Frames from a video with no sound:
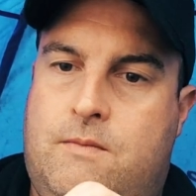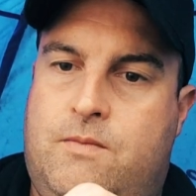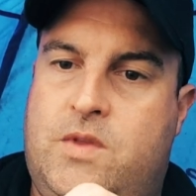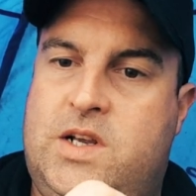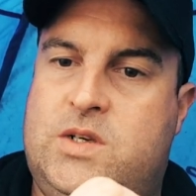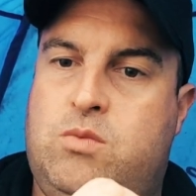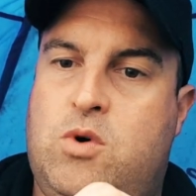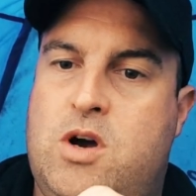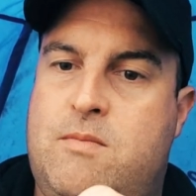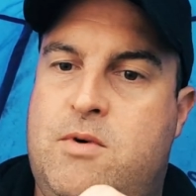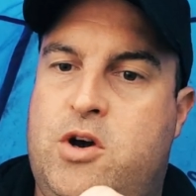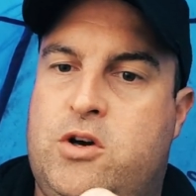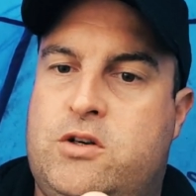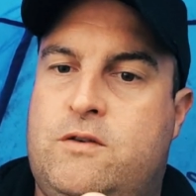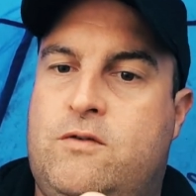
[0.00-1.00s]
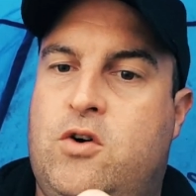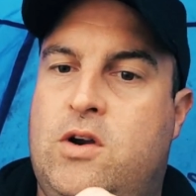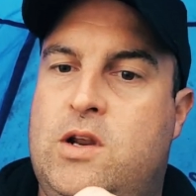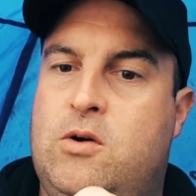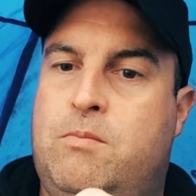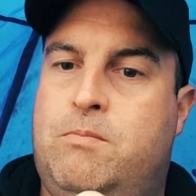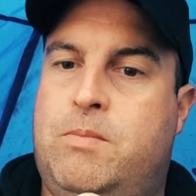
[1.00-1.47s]
These worm hooks have got
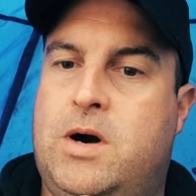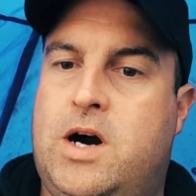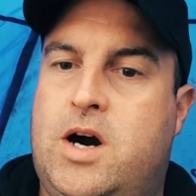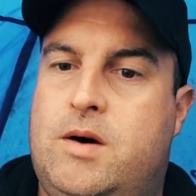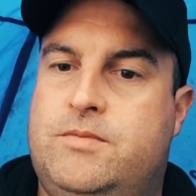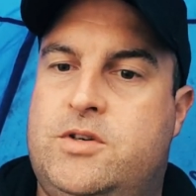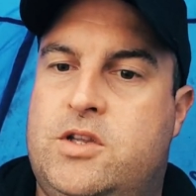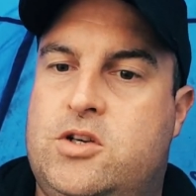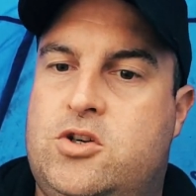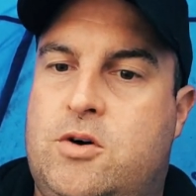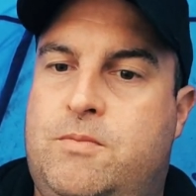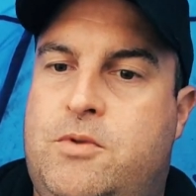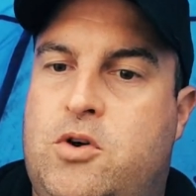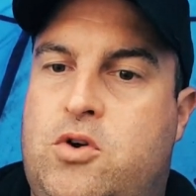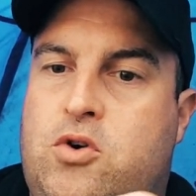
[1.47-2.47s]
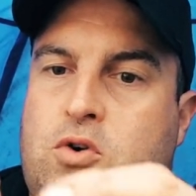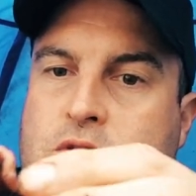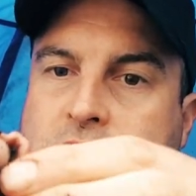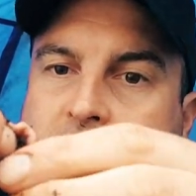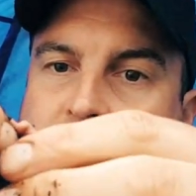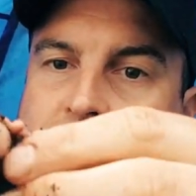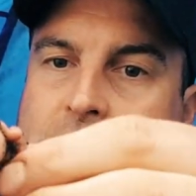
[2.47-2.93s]
little barbs at the top of the hook
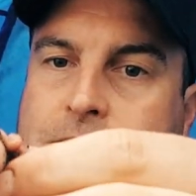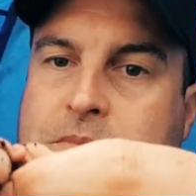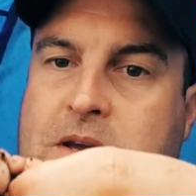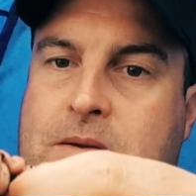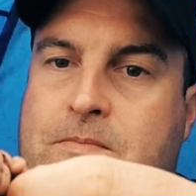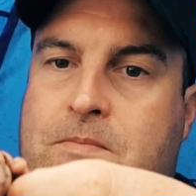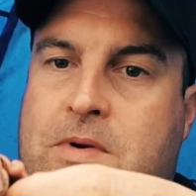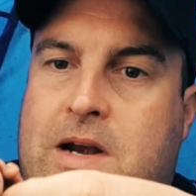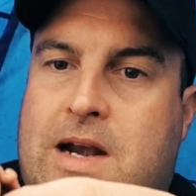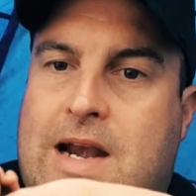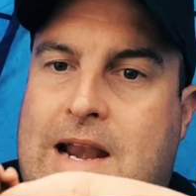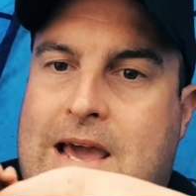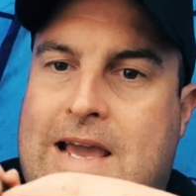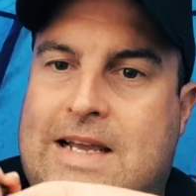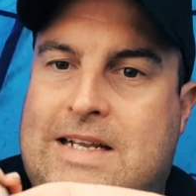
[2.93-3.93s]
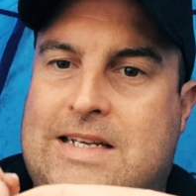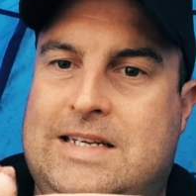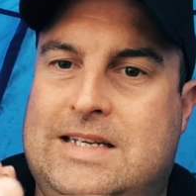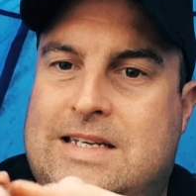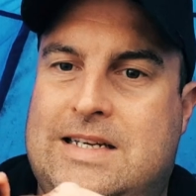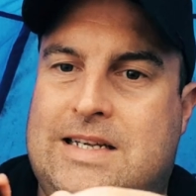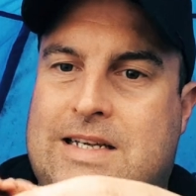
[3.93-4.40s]
to keep it in
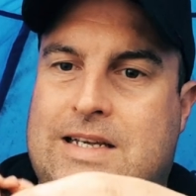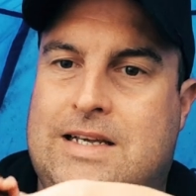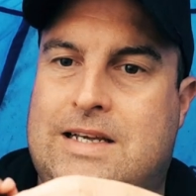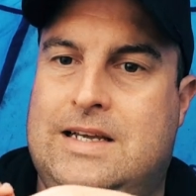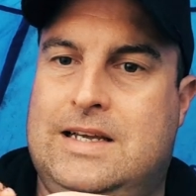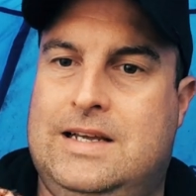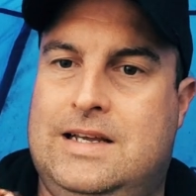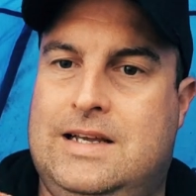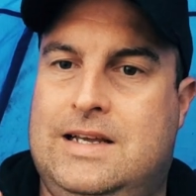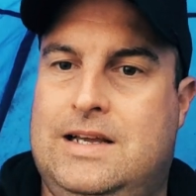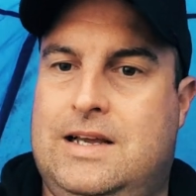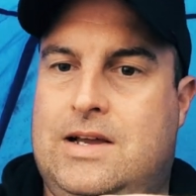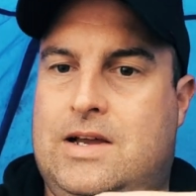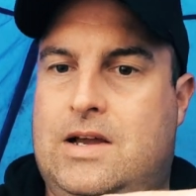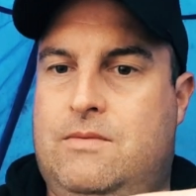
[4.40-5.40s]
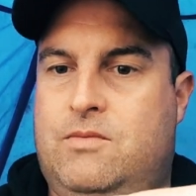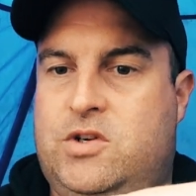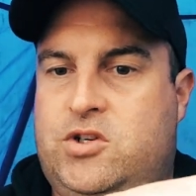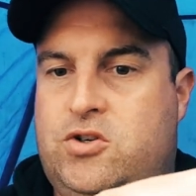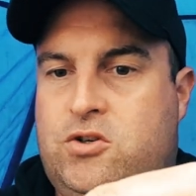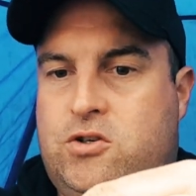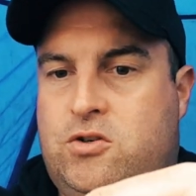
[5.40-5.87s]
place. And we're
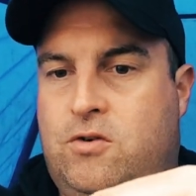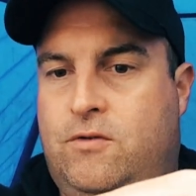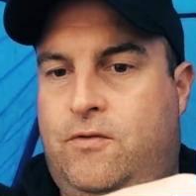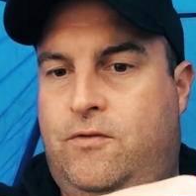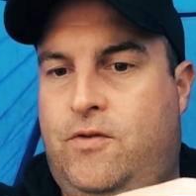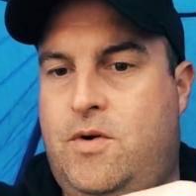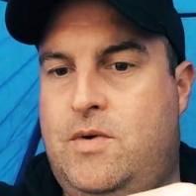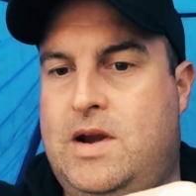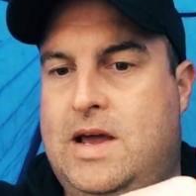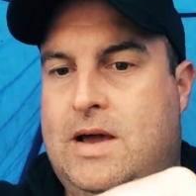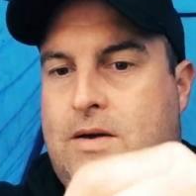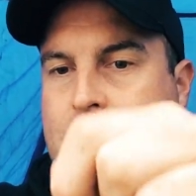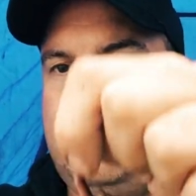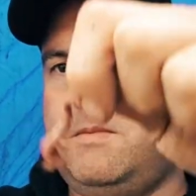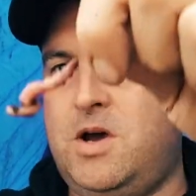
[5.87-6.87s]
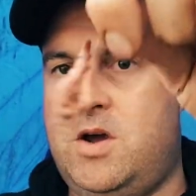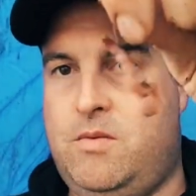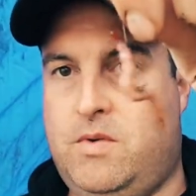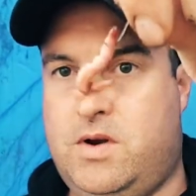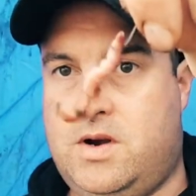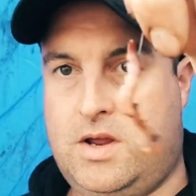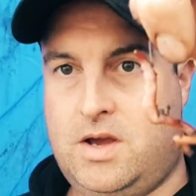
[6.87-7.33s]
just sort of throwing it out at the
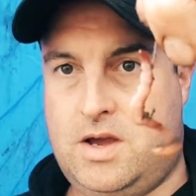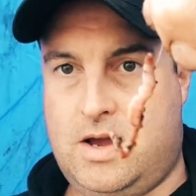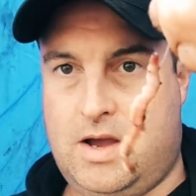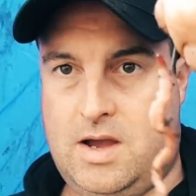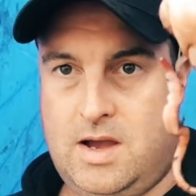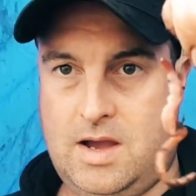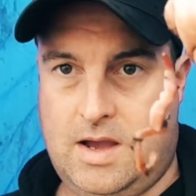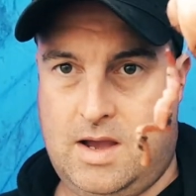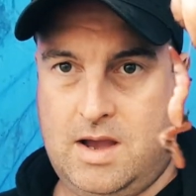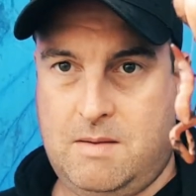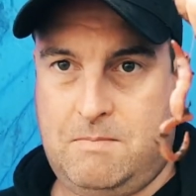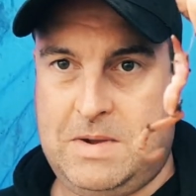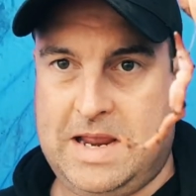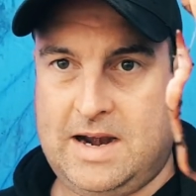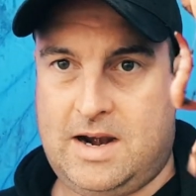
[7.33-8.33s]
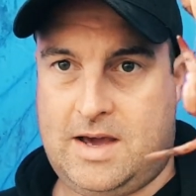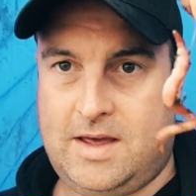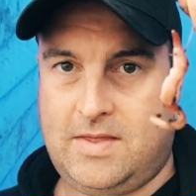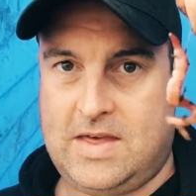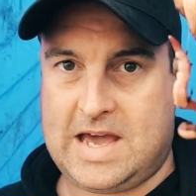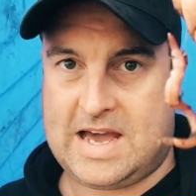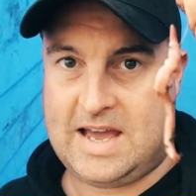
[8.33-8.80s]
moment, a bit
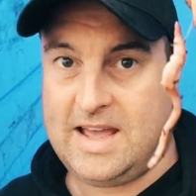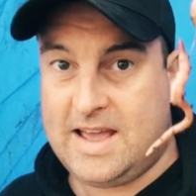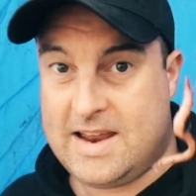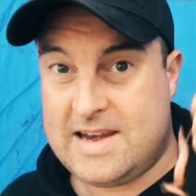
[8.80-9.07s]
like that.